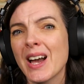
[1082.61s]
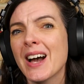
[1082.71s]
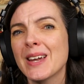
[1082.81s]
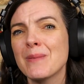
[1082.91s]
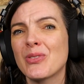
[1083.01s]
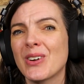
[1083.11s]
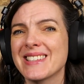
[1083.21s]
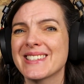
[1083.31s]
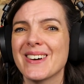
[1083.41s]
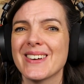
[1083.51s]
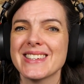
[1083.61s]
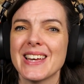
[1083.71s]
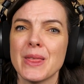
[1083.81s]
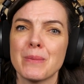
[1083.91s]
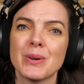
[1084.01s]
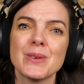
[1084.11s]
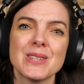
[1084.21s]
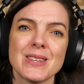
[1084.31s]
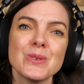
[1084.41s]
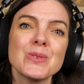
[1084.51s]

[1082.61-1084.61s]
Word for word: I'm Fran Scott, and the Process